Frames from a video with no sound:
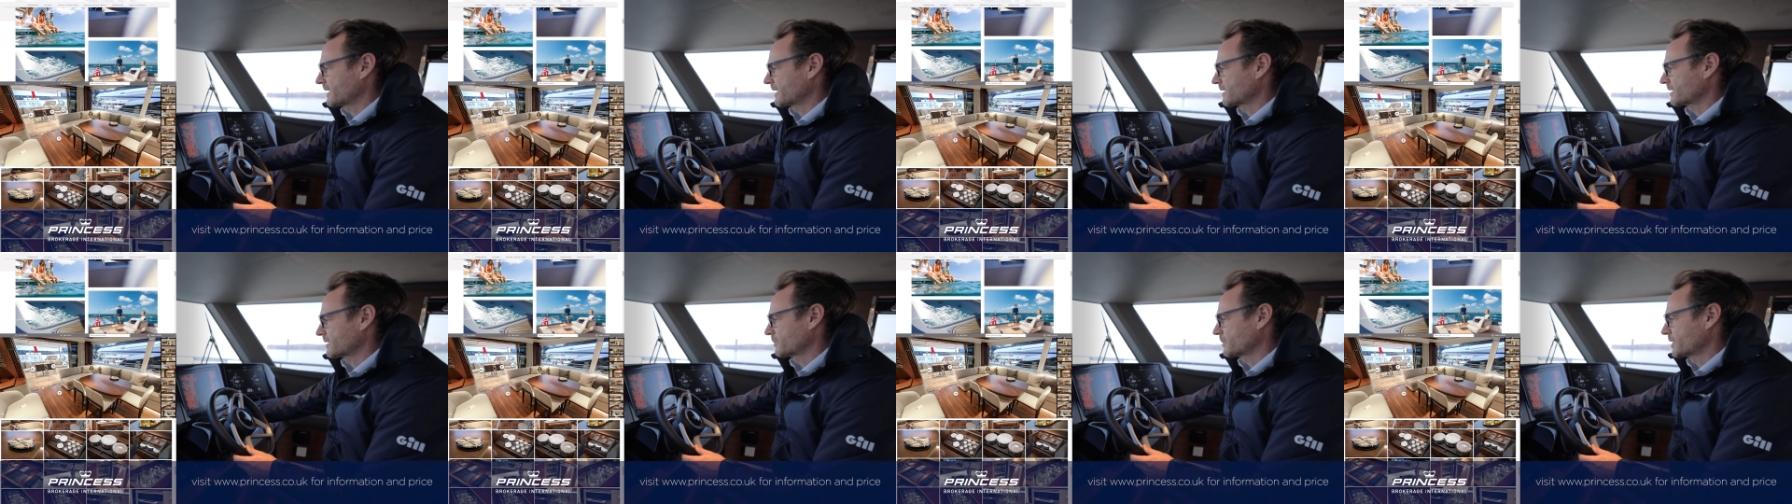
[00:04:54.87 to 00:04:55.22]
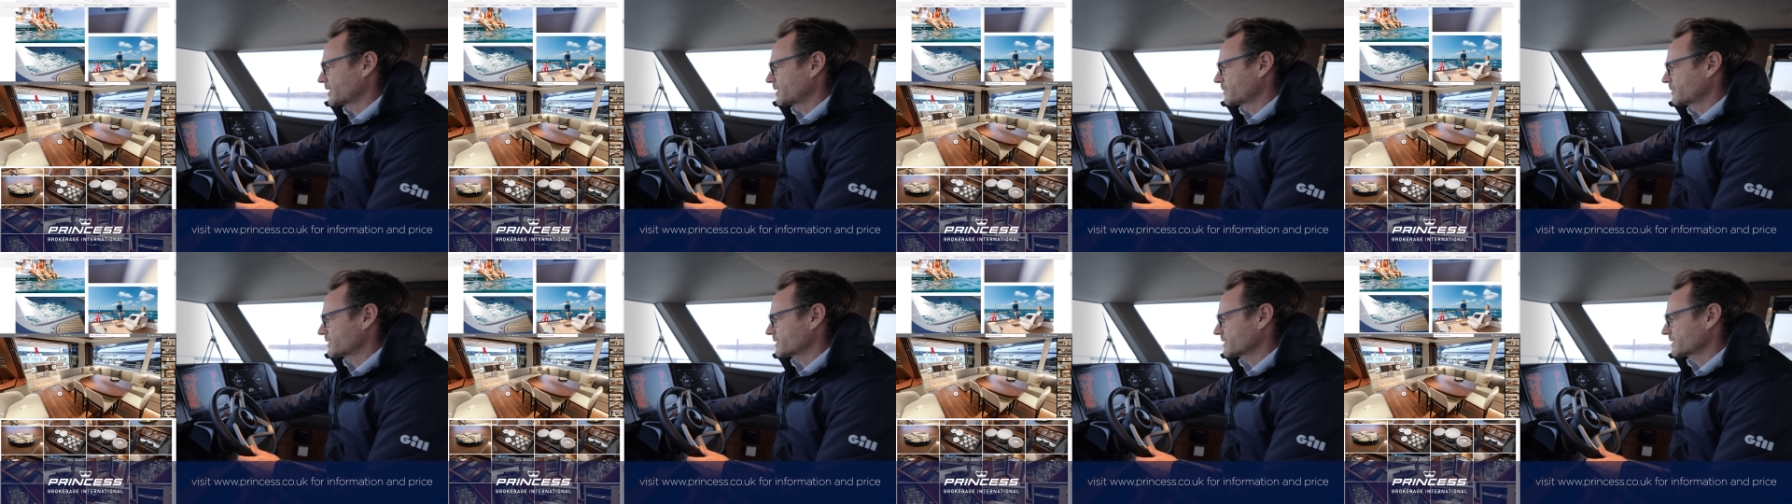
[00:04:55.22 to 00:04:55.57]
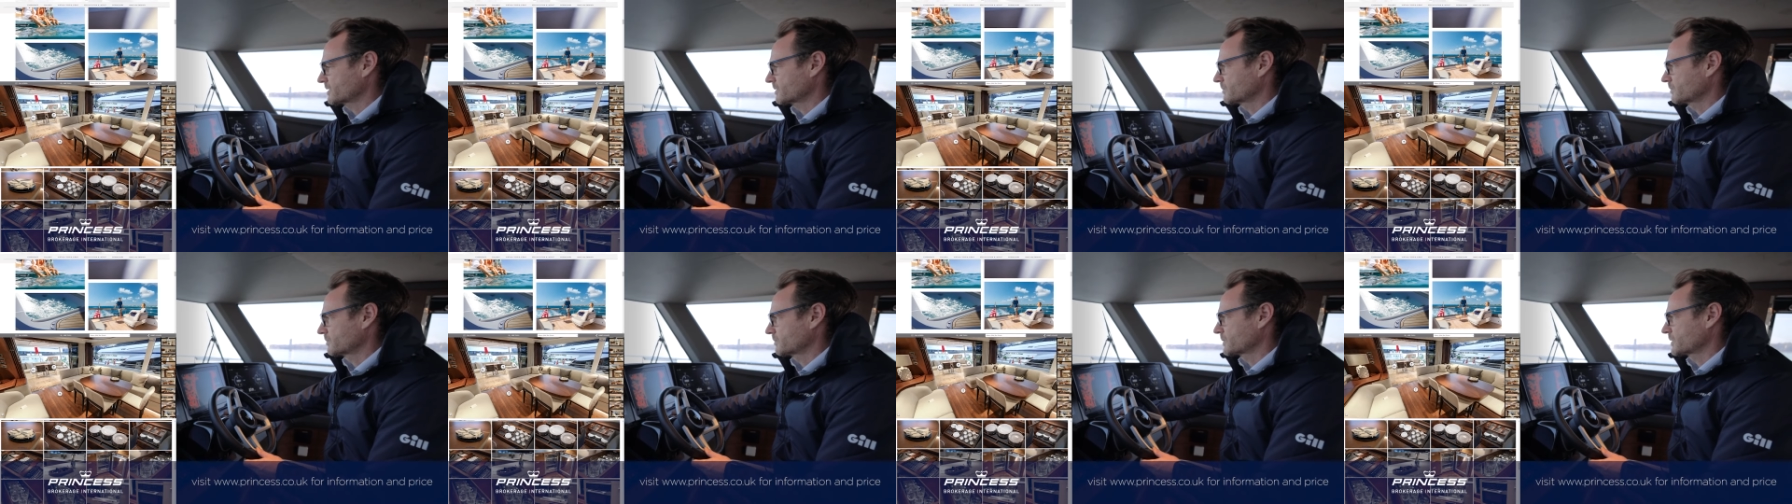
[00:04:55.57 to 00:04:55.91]
at the moment,
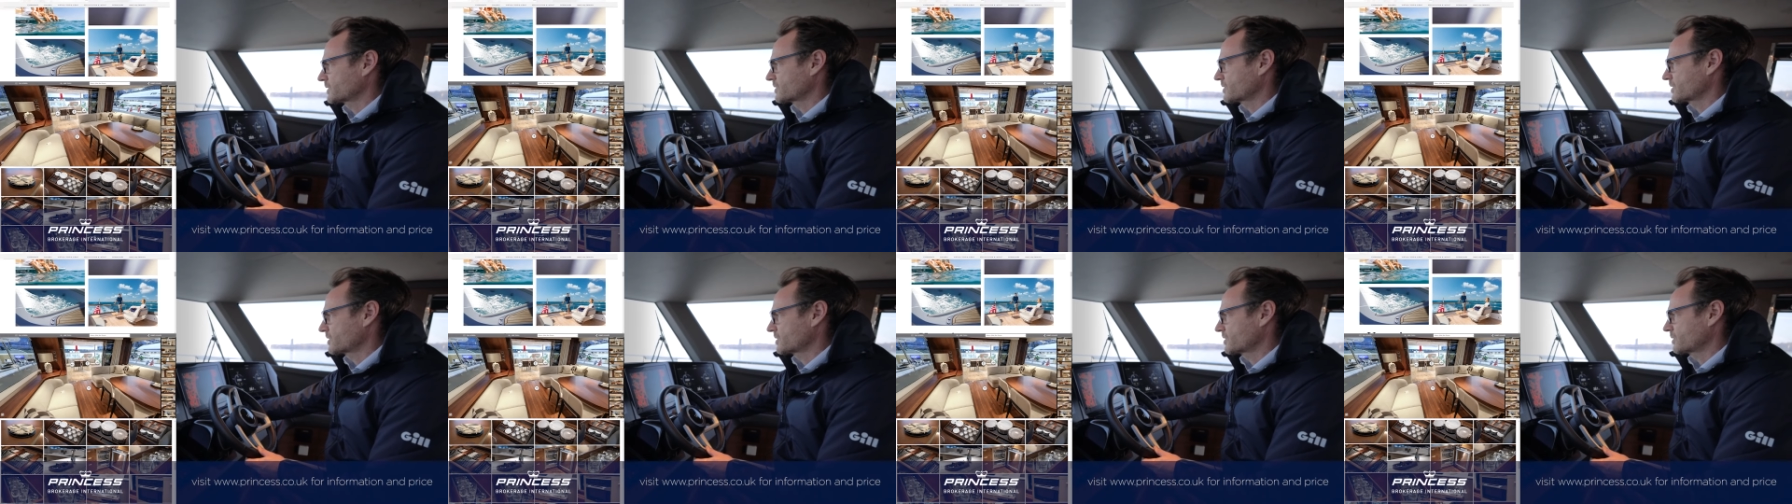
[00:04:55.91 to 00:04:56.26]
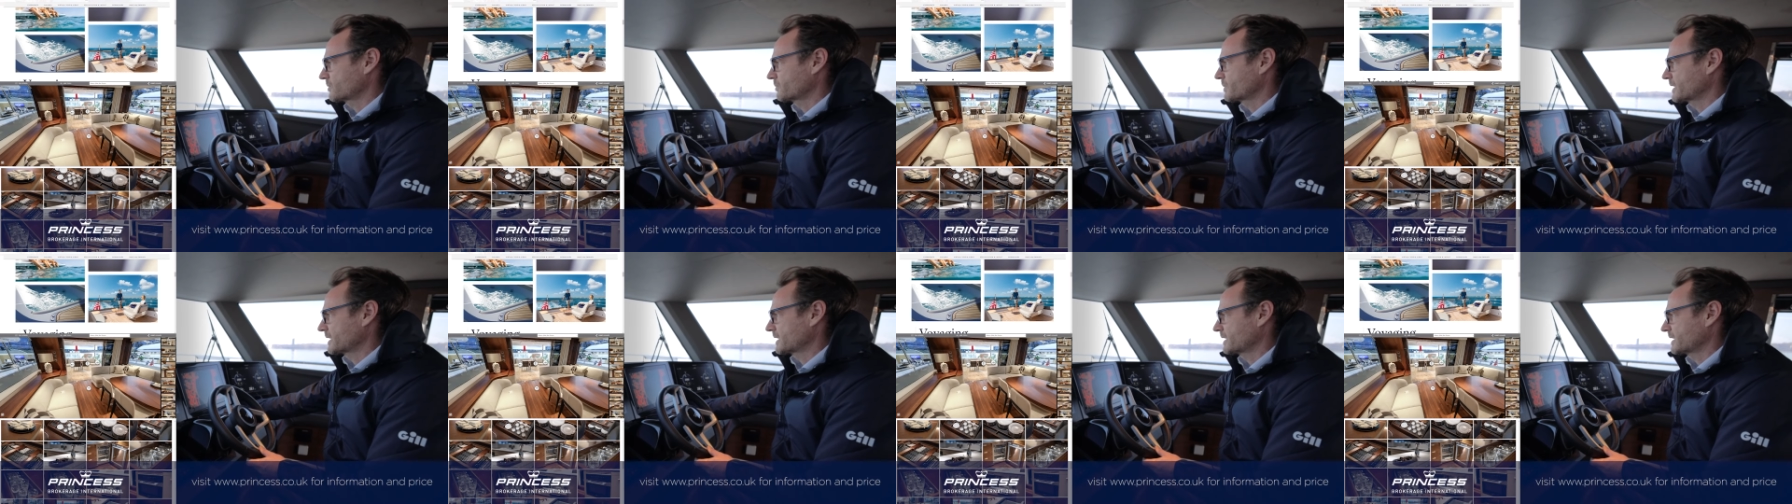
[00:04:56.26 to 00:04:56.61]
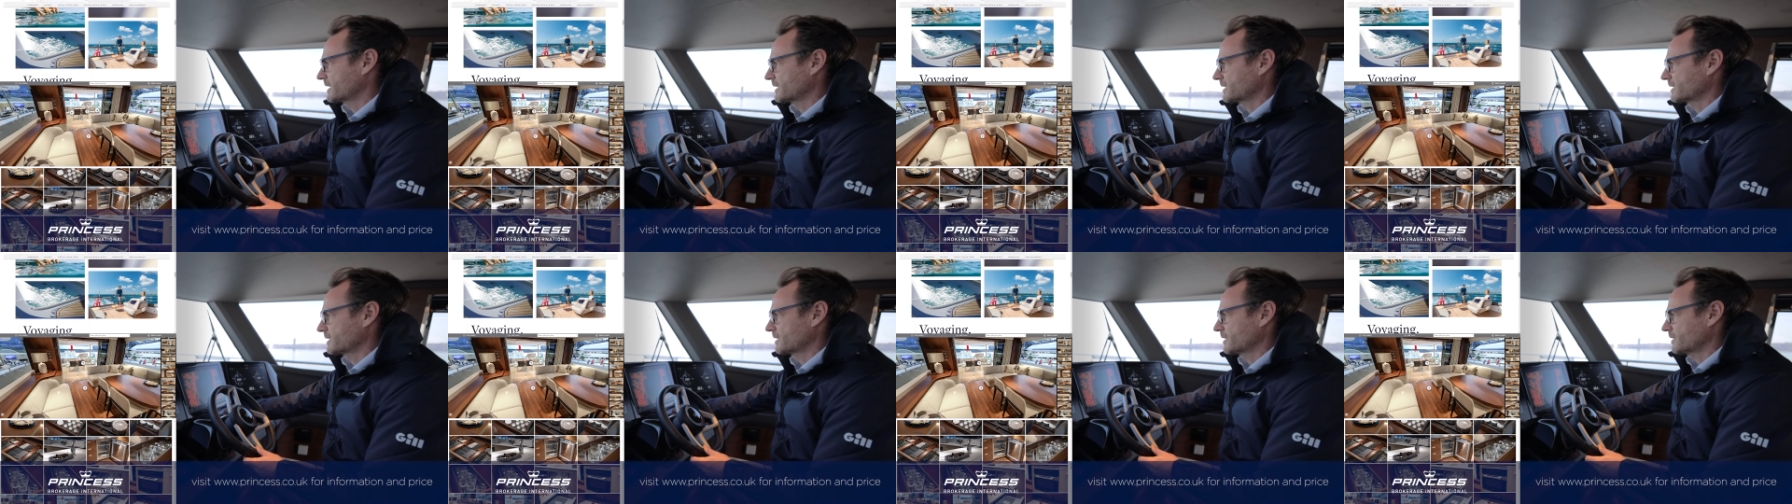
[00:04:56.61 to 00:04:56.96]
but she should be
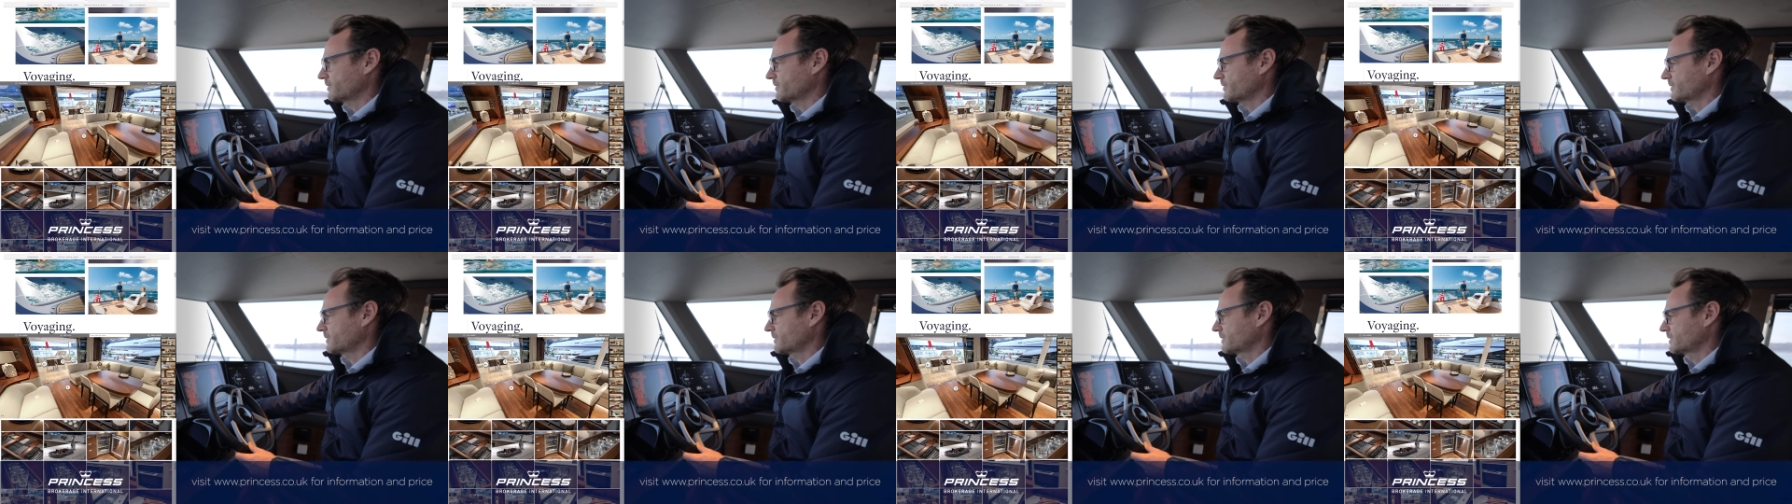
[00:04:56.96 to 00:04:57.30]
clean enough.